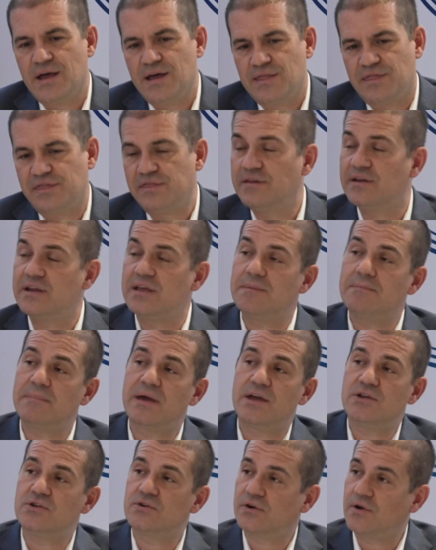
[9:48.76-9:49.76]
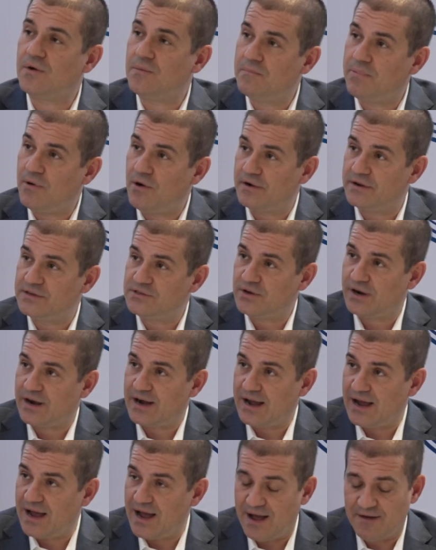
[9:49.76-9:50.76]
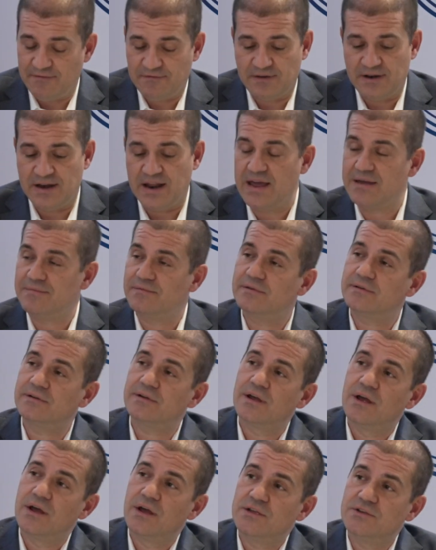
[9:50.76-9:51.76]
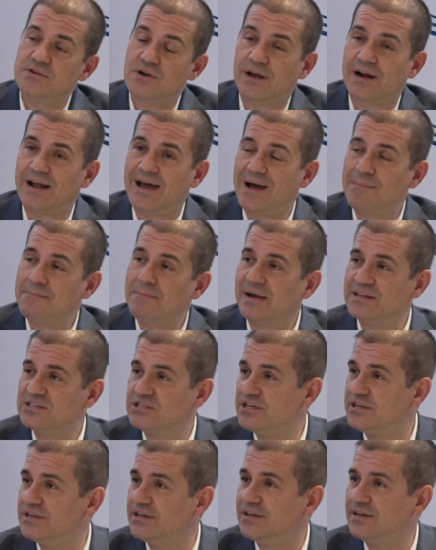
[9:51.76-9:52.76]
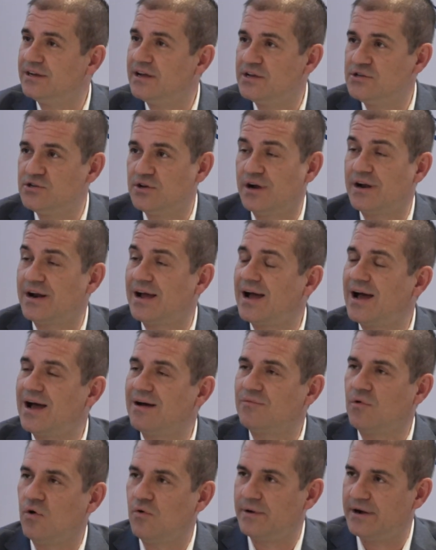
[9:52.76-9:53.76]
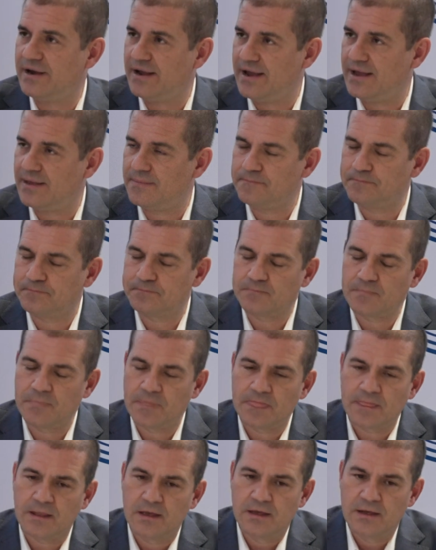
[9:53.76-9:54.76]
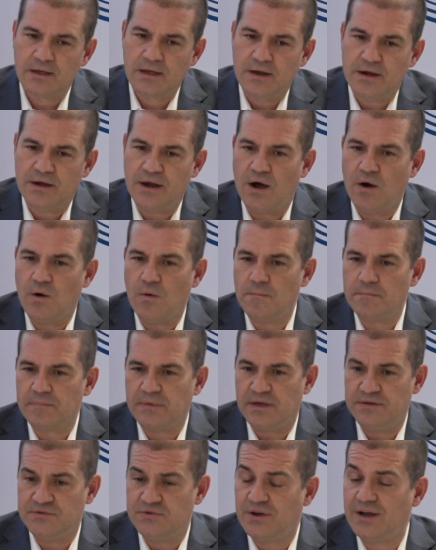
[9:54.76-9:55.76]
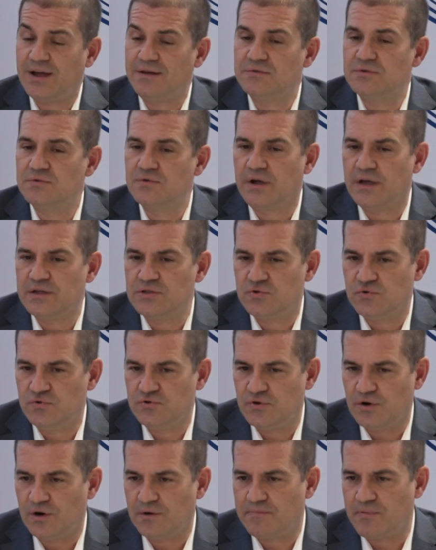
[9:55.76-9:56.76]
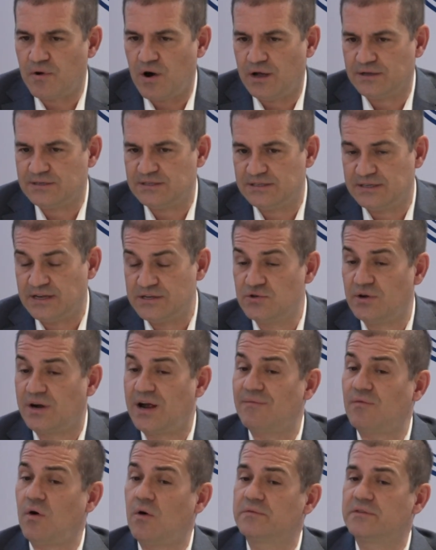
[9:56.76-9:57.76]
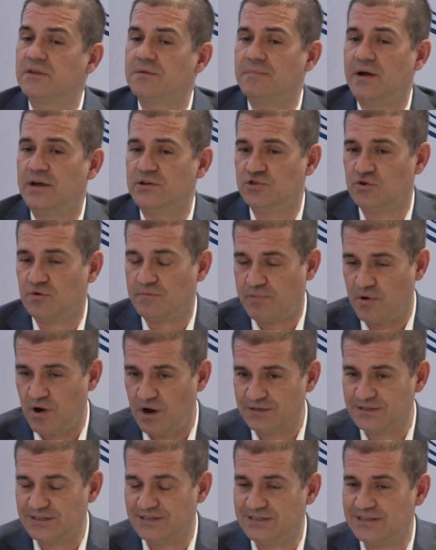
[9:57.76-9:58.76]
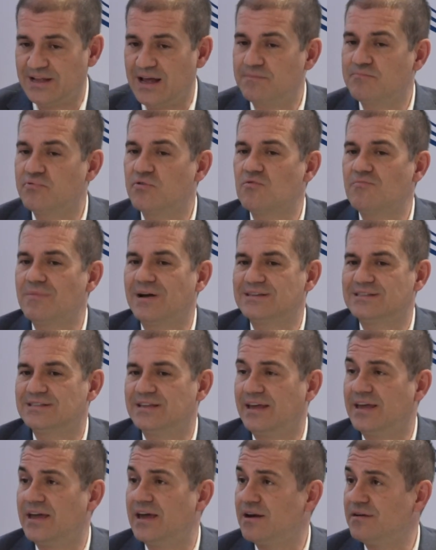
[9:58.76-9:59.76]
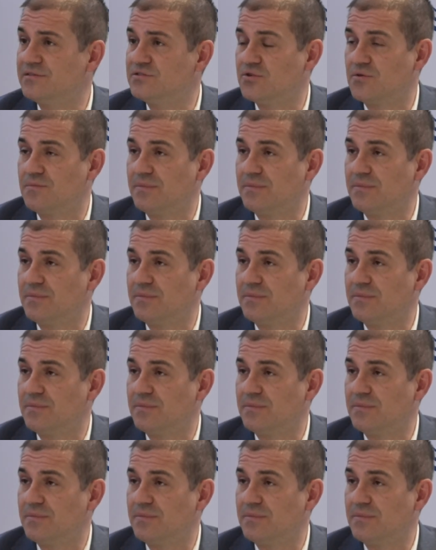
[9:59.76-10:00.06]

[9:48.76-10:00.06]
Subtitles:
three major components. You're gonna have labor, you're gonna have material, and you're gonna have overhead. Now, if you have looked into your process and you have optimized your process, that pretty much takes care of your